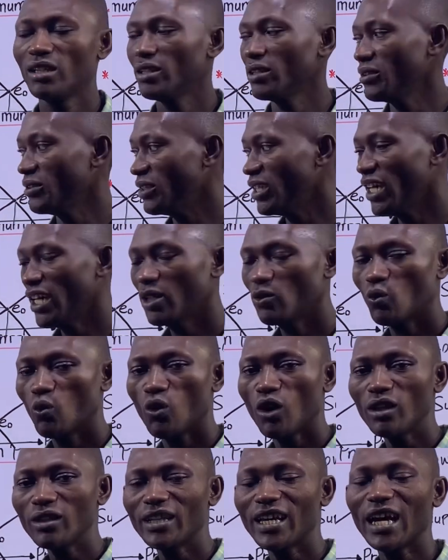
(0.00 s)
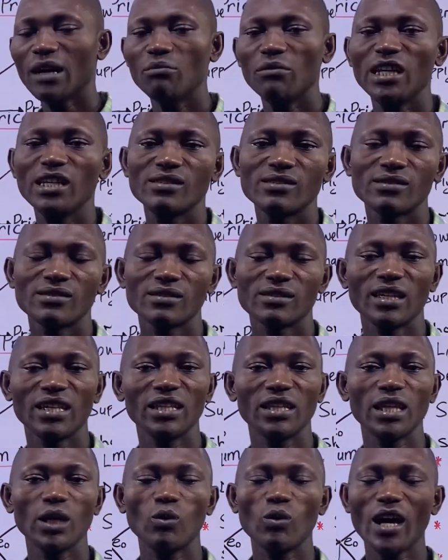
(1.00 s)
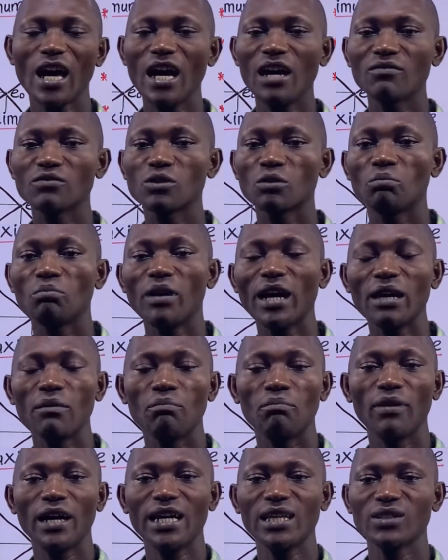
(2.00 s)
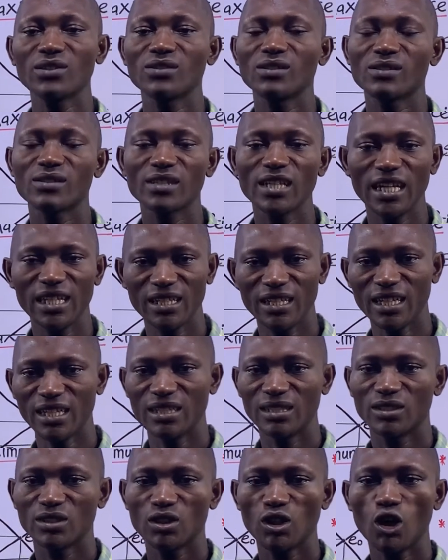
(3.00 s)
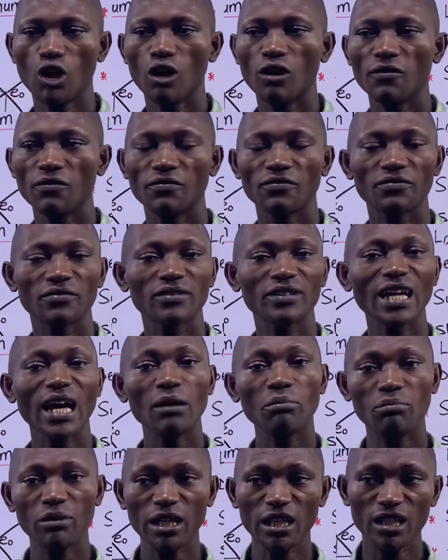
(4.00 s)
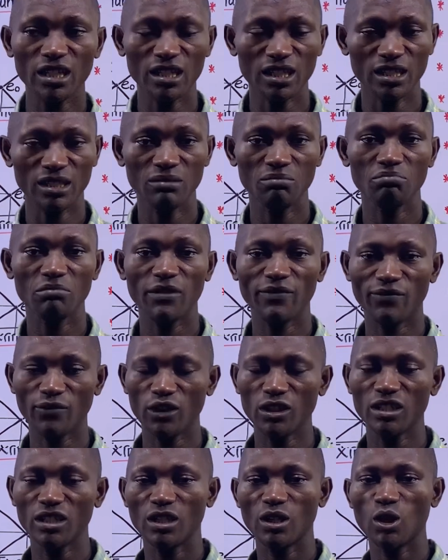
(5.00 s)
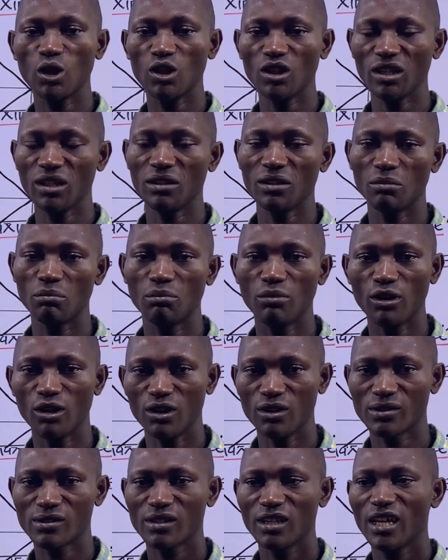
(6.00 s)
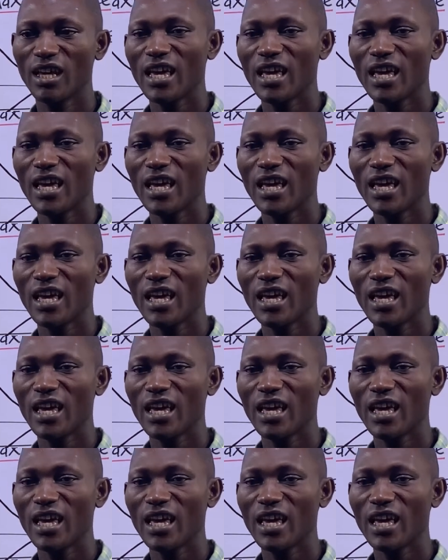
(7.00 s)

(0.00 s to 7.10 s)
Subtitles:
Then what that means is that they will have to bypass the standard of tapping in before they go in the bus,